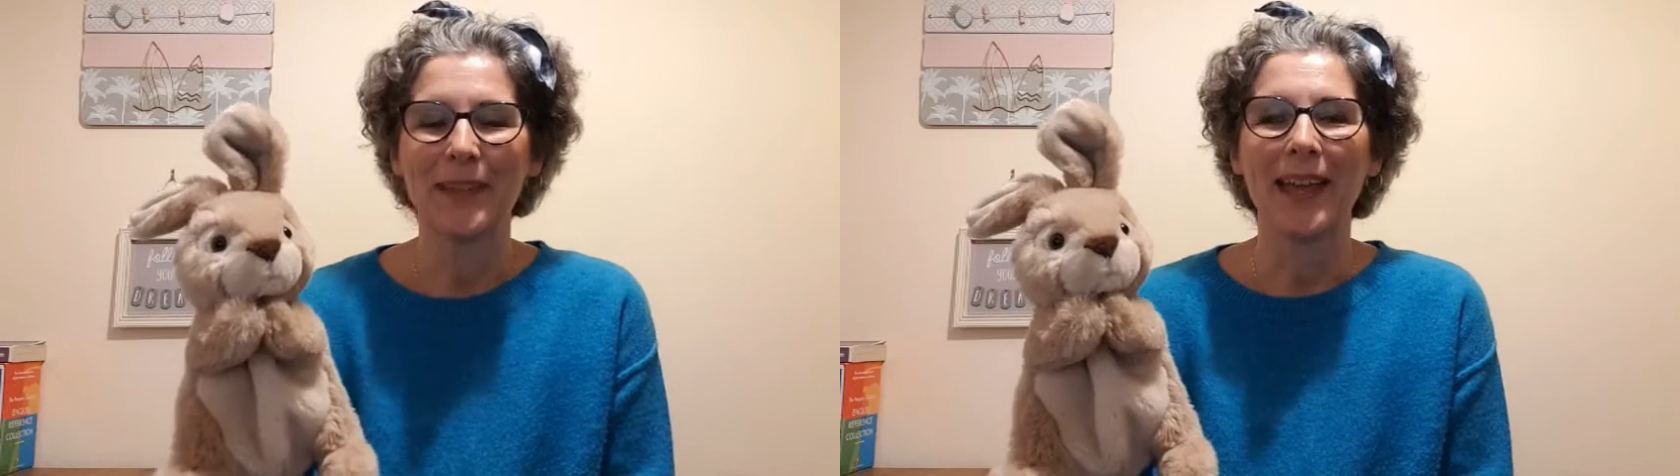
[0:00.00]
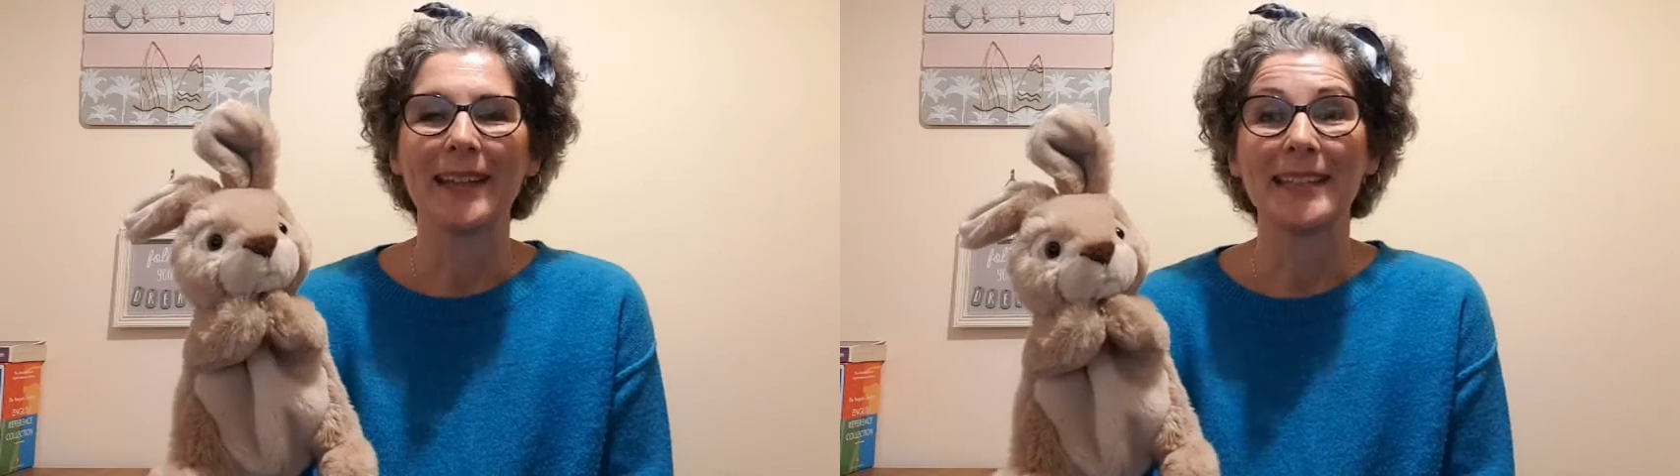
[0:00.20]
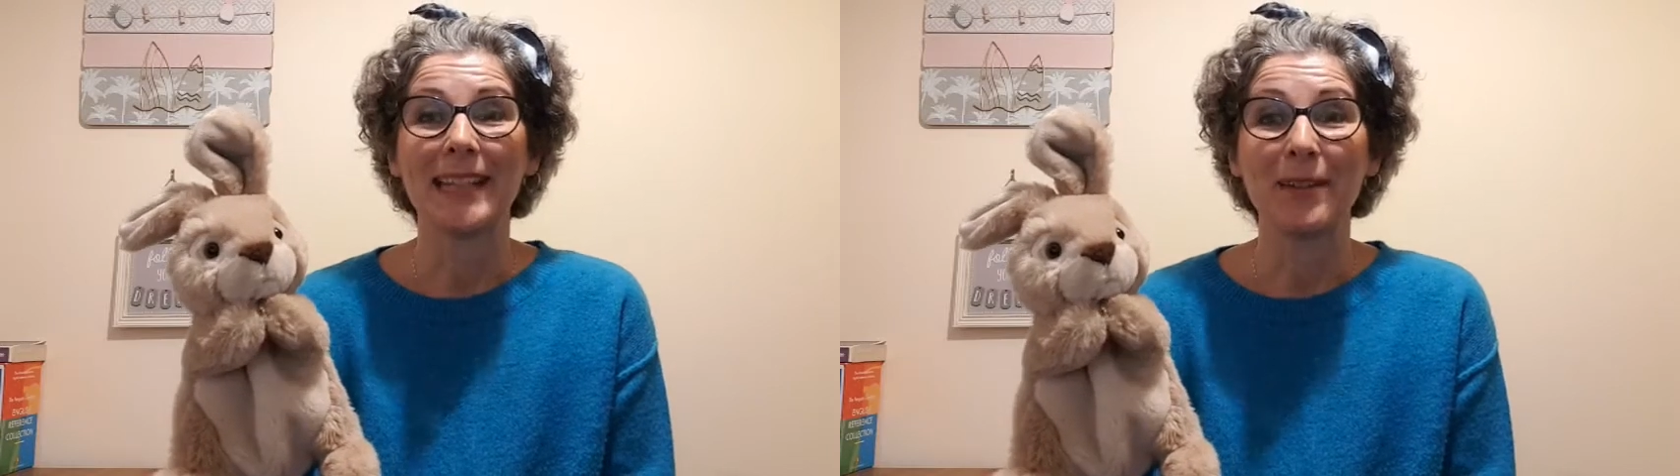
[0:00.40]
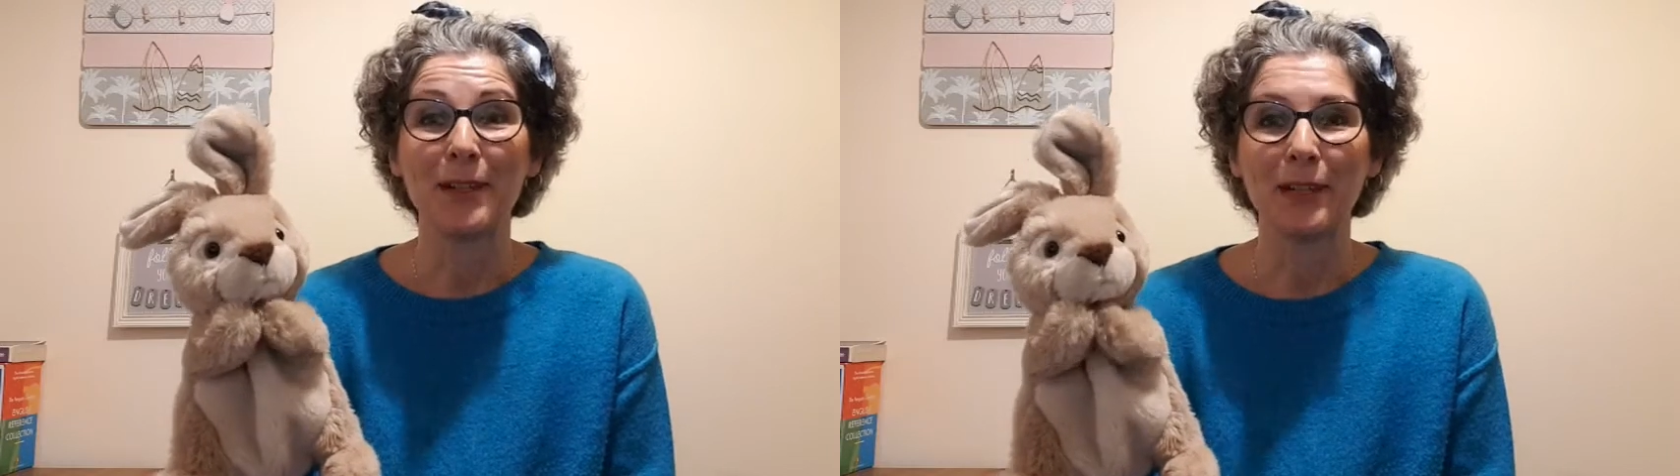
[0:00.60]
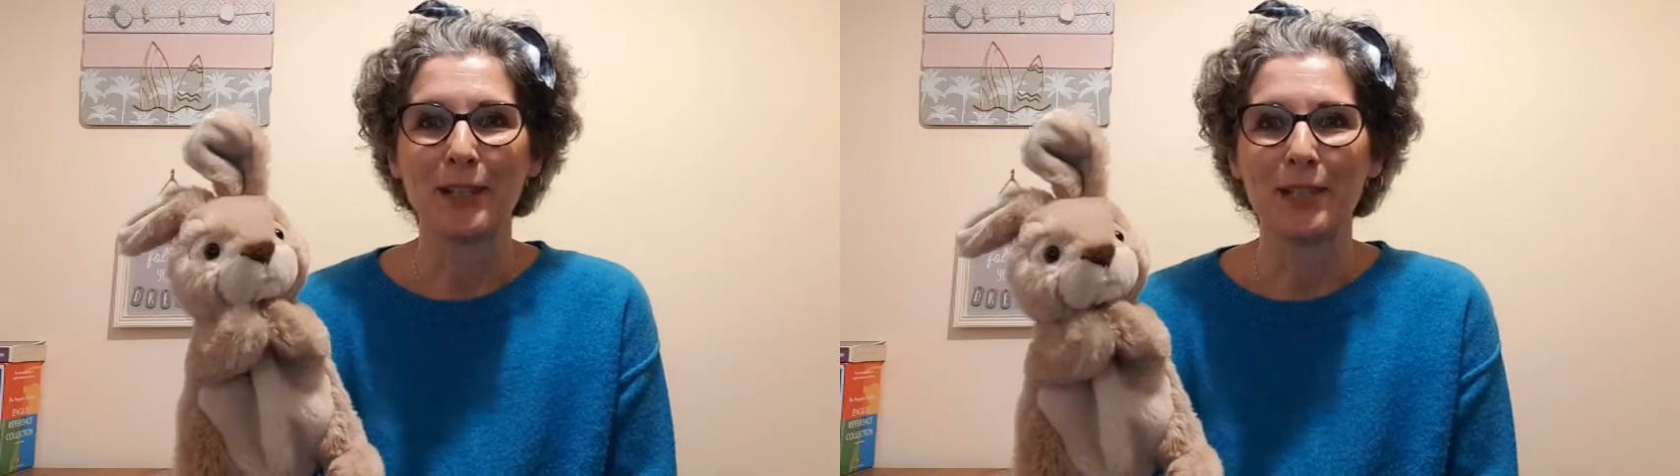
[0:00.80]
and today we
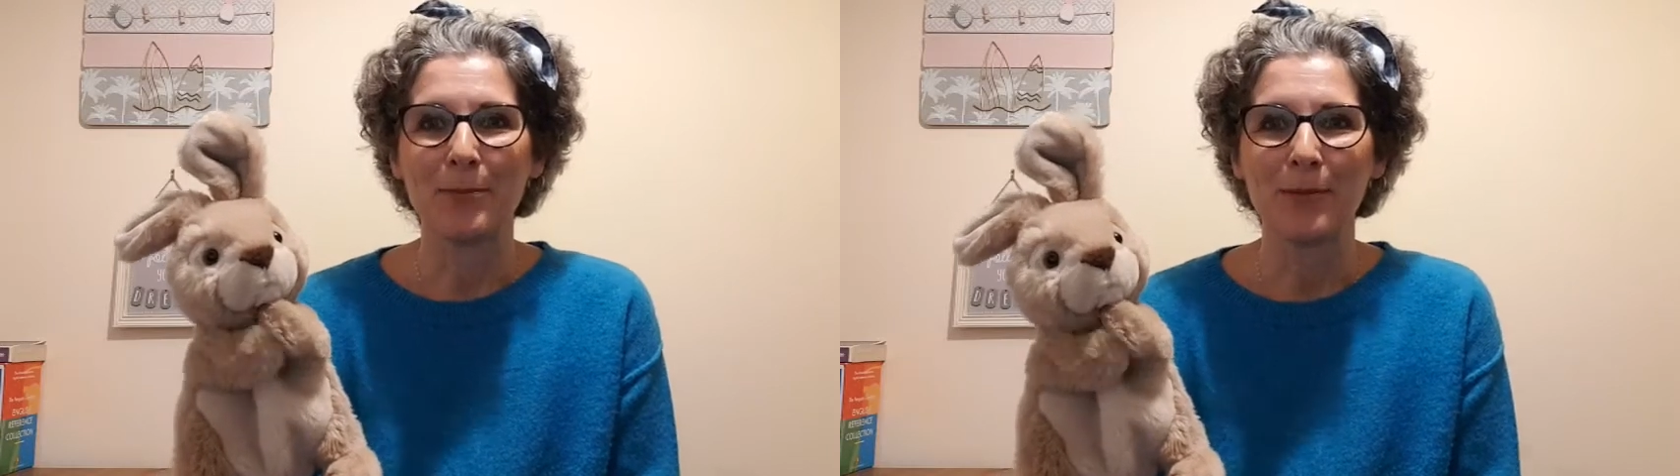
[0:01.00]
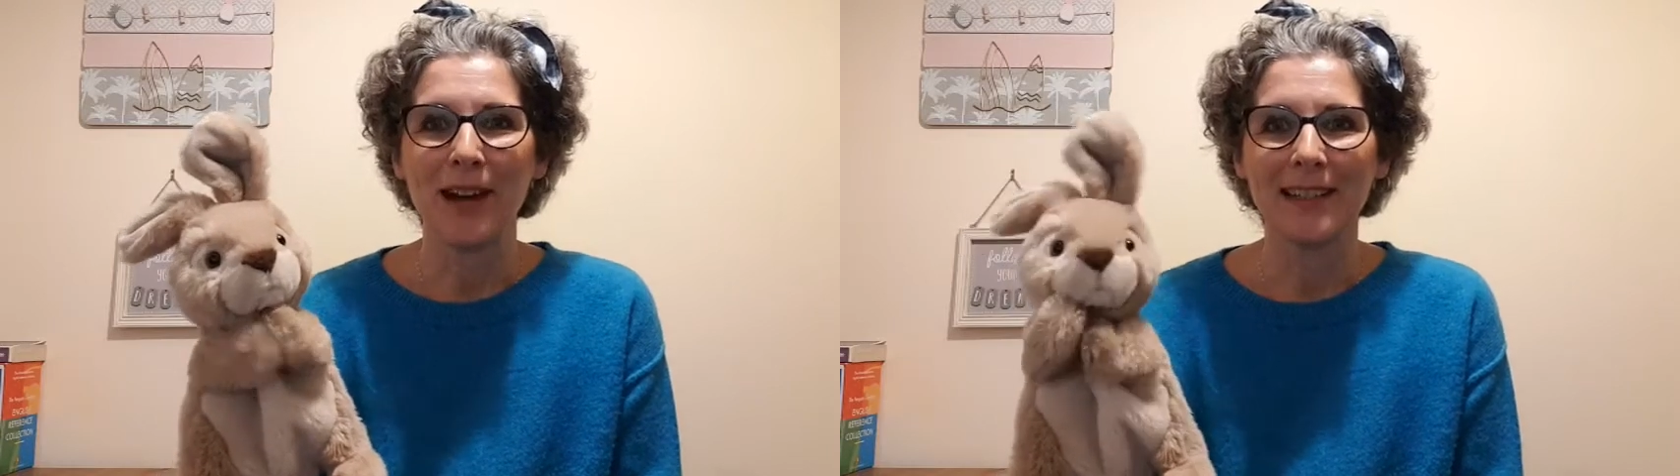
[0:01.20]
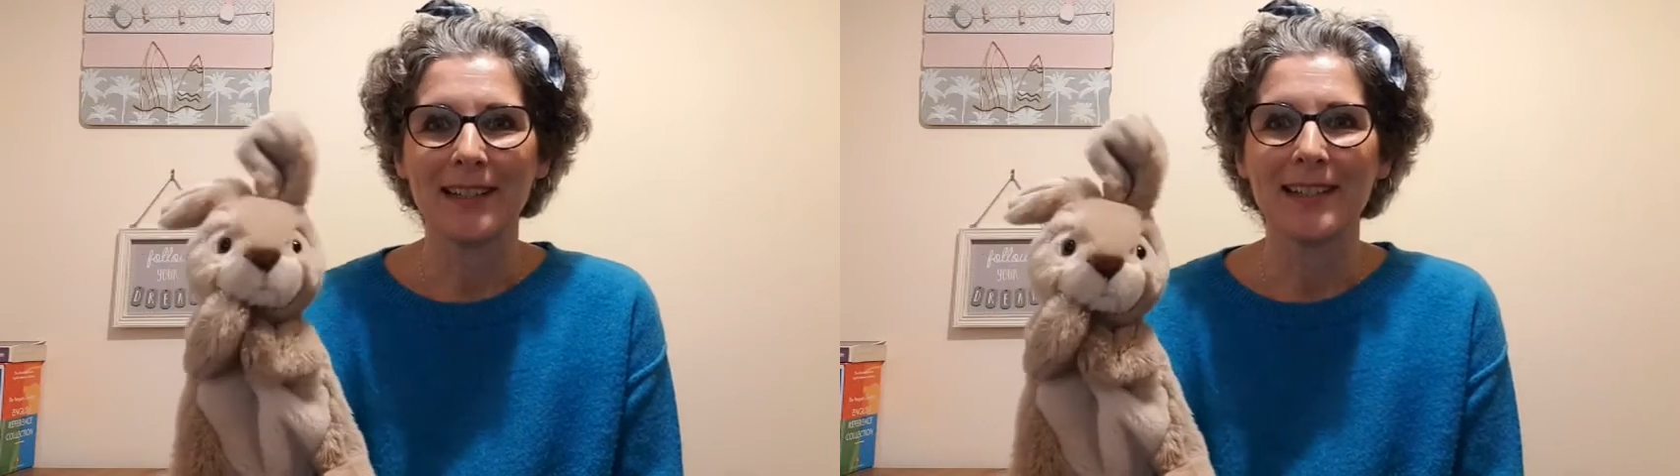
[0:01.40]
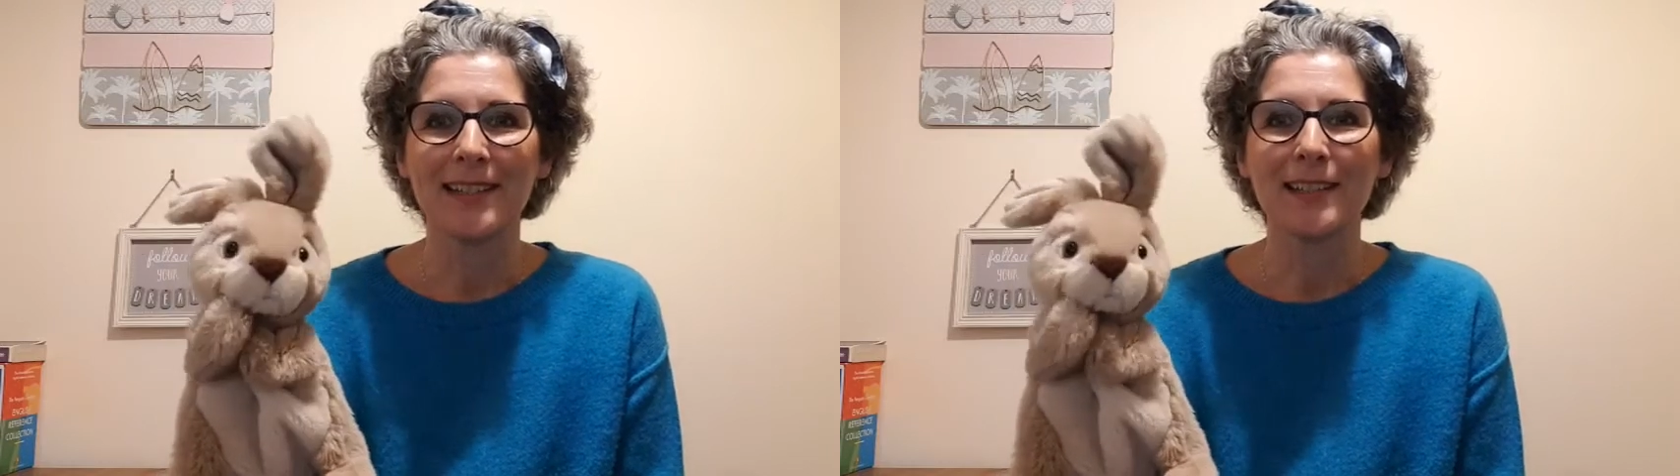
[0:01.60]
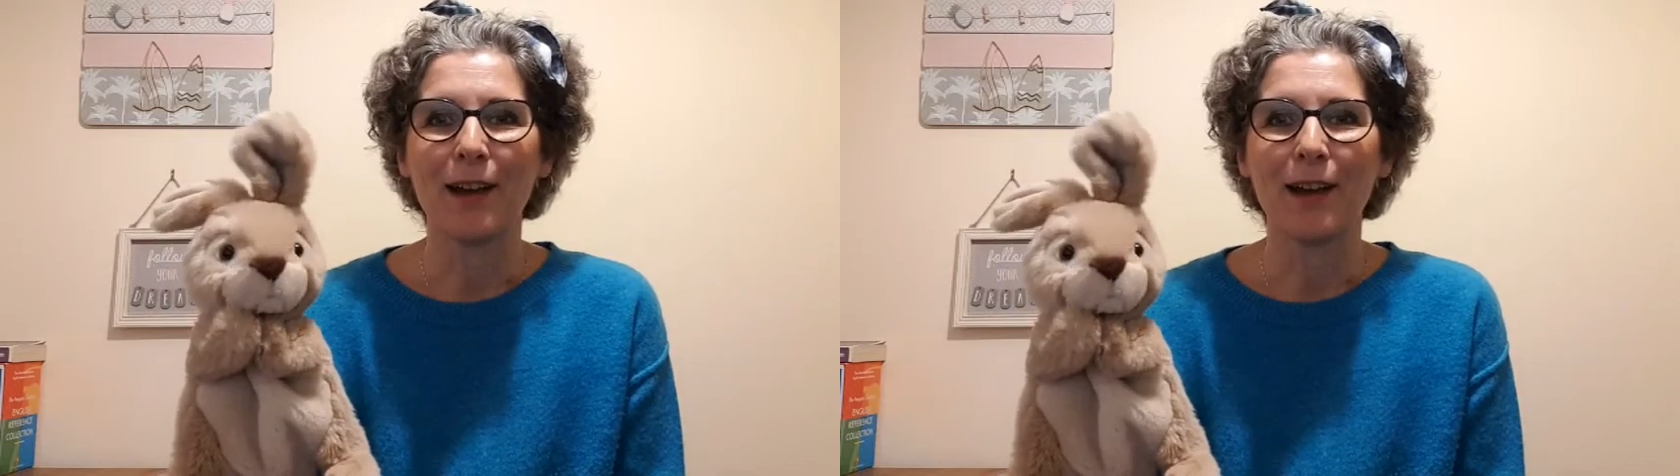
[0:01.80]
are going to practice